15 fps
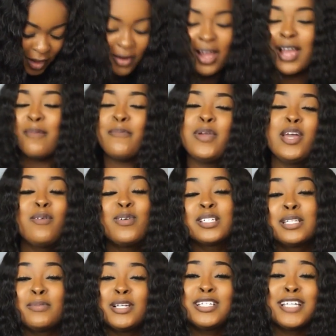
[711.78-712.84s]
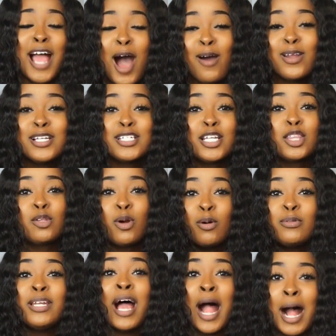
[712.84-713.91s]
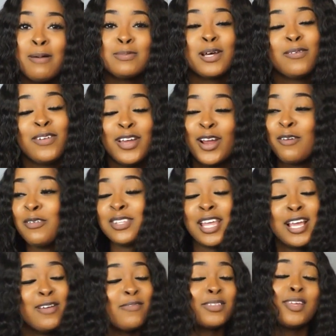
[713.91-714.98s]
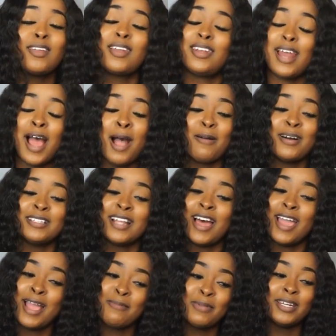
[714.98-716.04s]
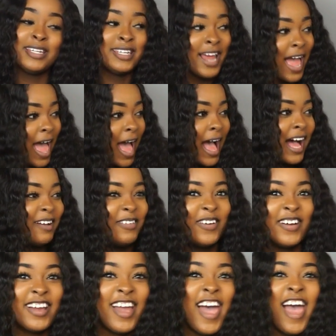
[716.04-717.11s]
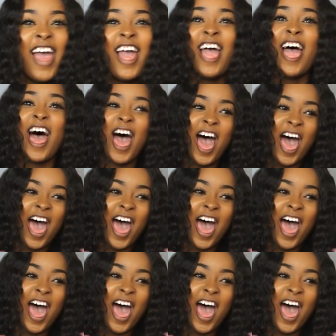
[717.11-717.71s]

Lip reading: Okay, Mia wants to be childish and throw dimes over here. Well, thank you for throwing dimes, because I am a dime, okay?